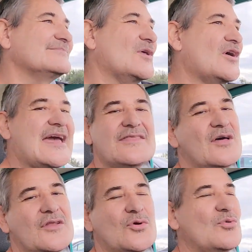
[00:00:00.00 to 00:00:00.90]
Okay,
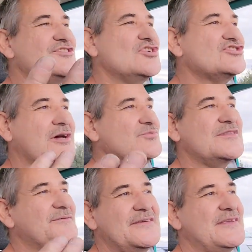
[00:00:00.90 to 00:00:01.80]
the originals come with
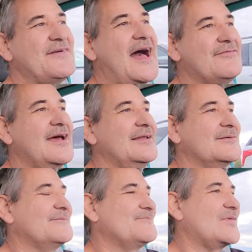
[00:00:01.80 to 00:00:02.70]
the 55, right?
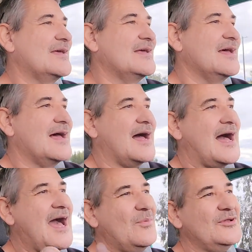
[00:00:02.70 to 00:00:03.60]

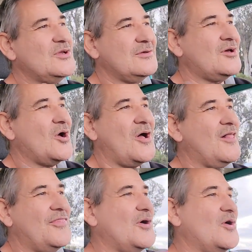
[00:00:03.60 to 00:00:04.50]
I would call
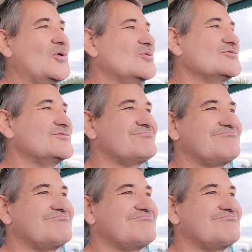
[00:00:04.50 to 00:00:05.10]
those...